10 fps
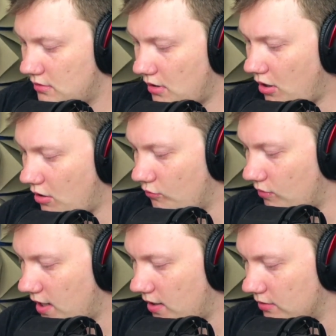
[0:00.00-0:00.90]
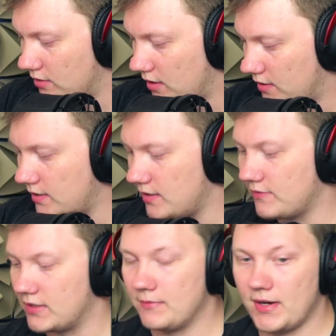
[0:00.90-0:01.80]
Oh wow, I didn't
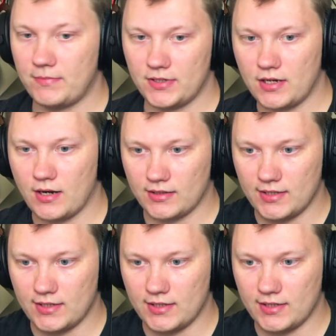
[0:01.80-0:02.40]
even remember drawing